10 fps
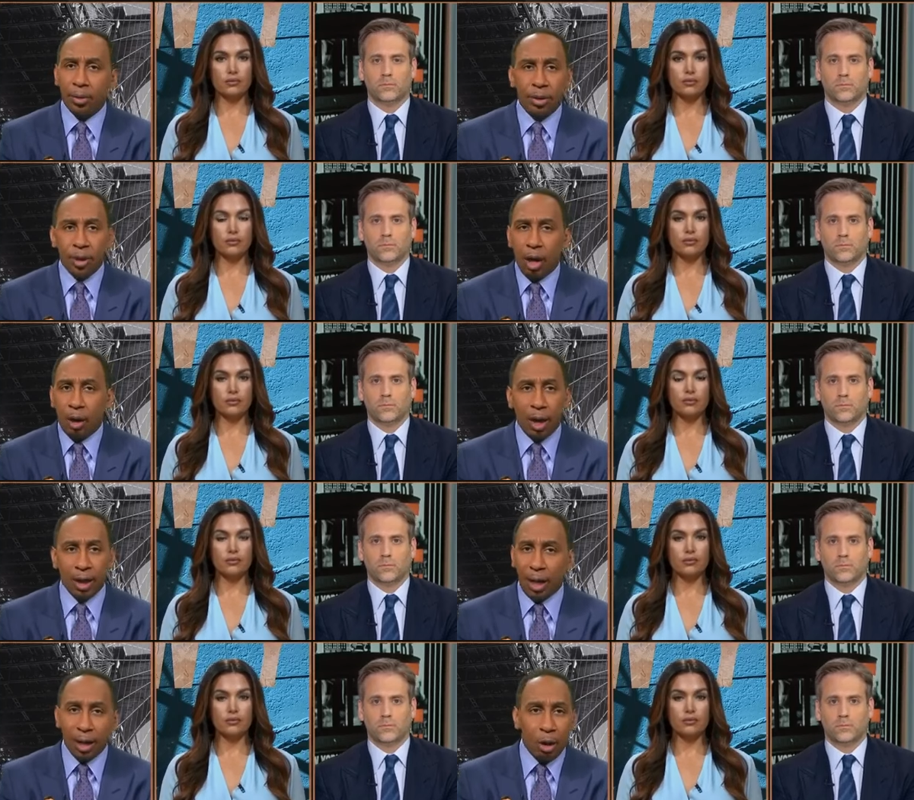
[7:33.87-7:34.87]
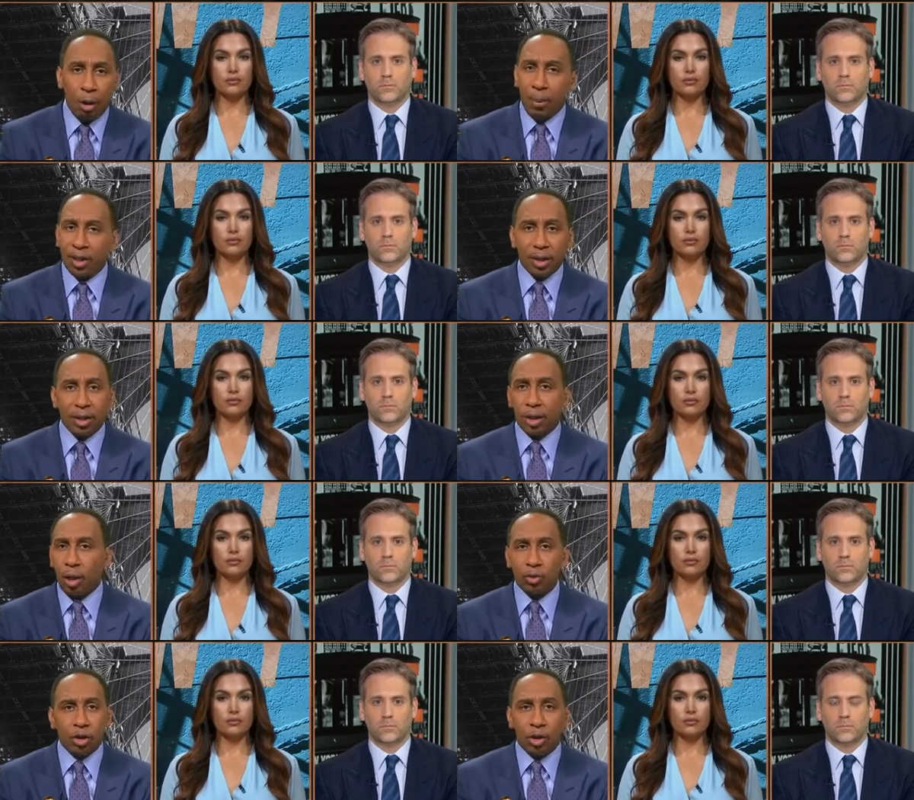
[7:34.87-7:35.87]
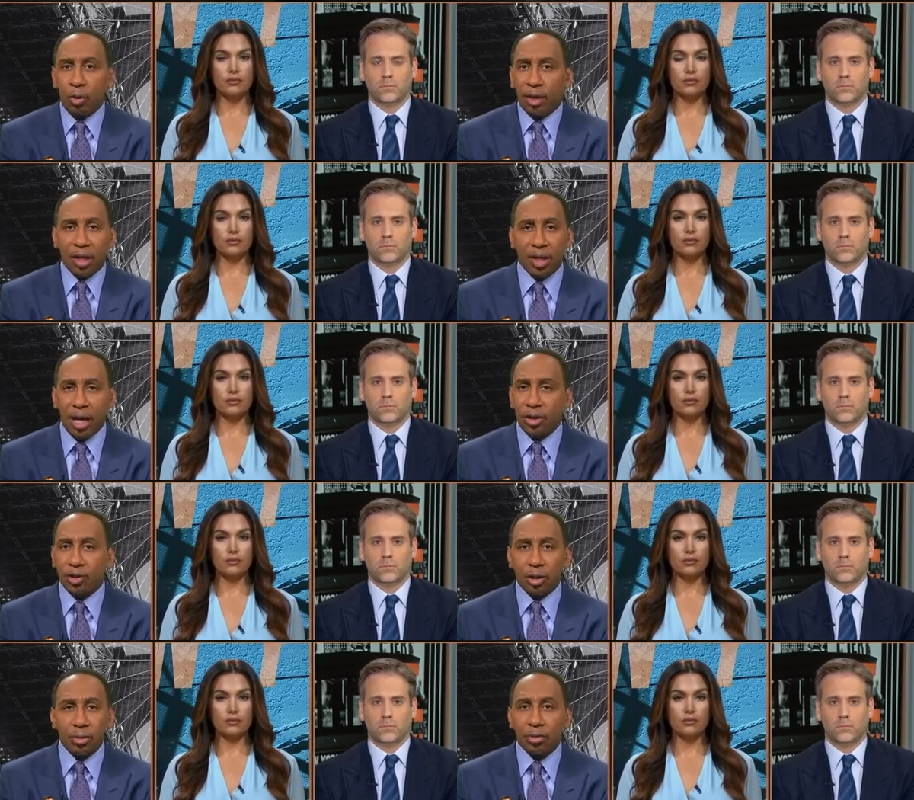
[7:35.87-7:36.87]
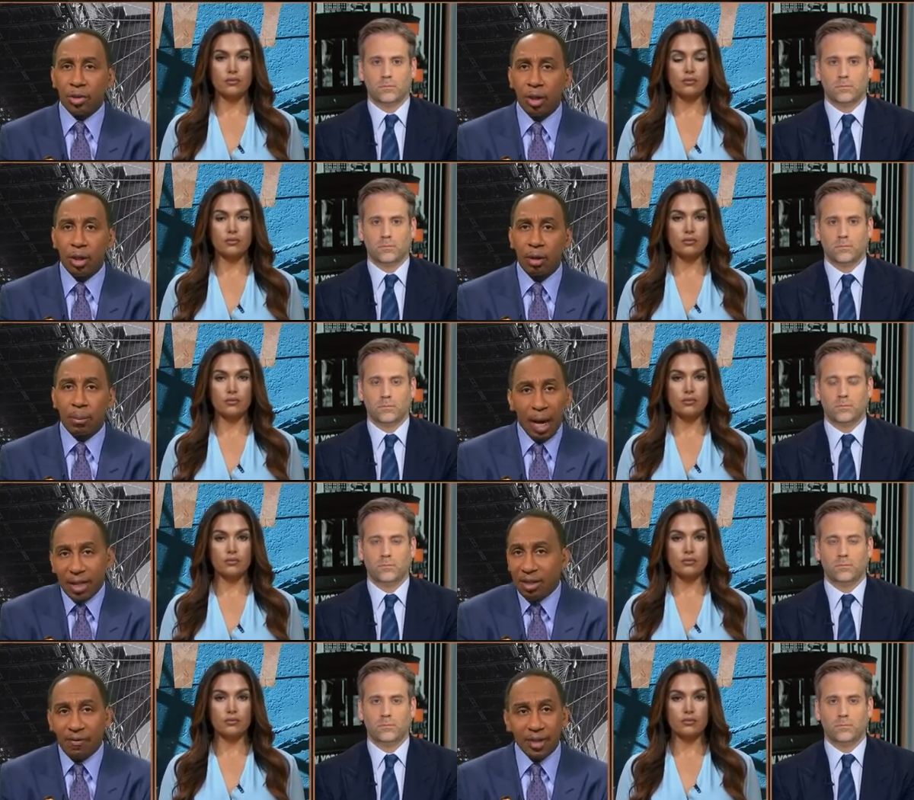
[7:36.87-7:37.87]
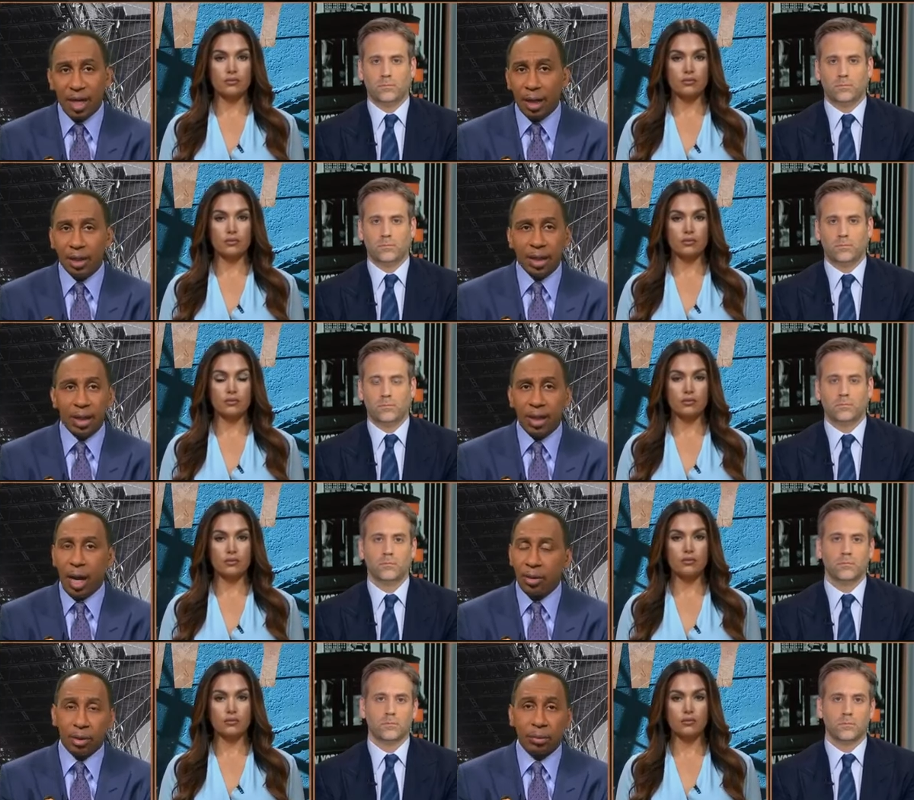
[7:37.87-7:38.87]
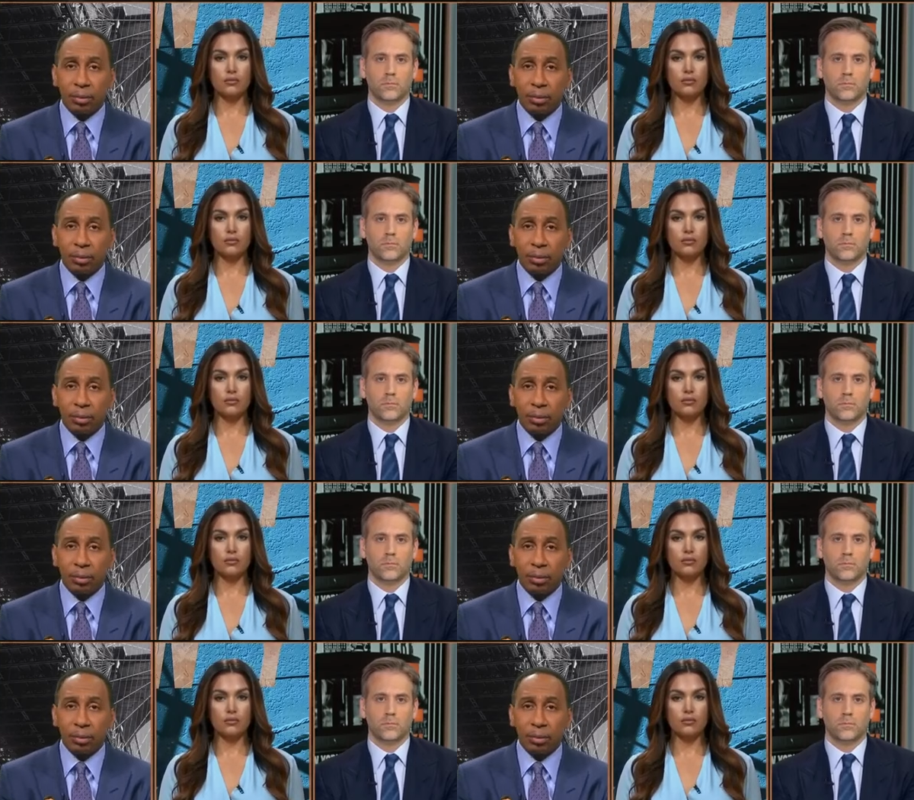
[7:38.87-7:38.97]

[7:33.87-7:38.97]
Speaker 1: No, a whole bunch of other coaches don't get that excuse. Brad Stevens not going to get it either,